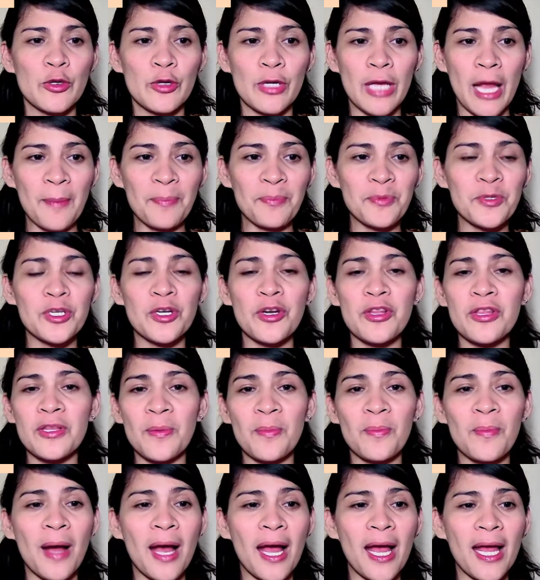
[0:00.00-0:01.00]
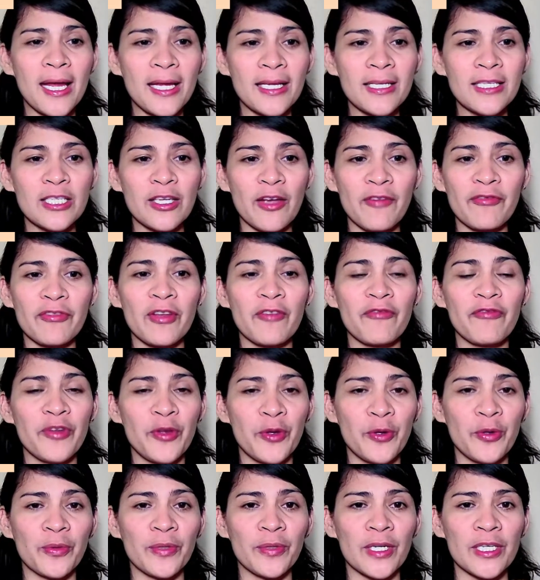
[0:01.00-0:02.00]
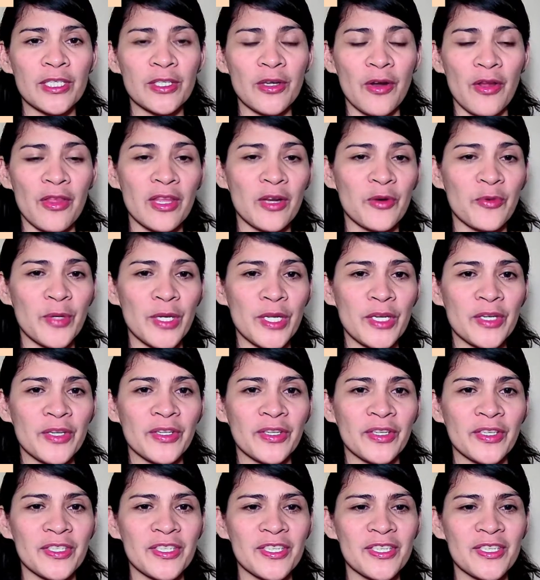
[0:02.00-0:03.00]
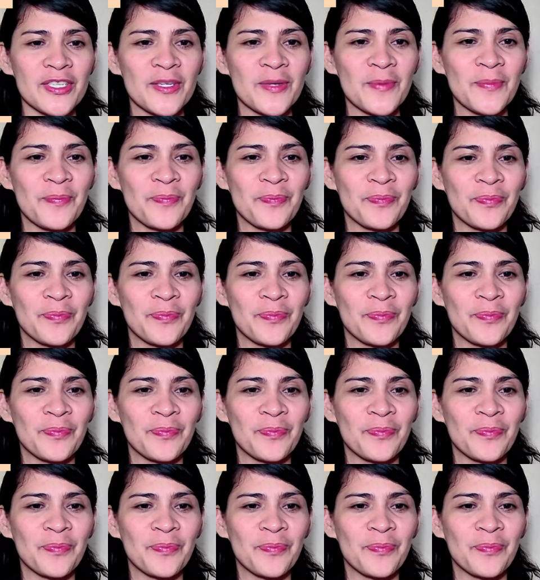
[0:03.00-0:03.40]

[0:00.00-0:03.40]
to capture the minds of the viewers or the readers.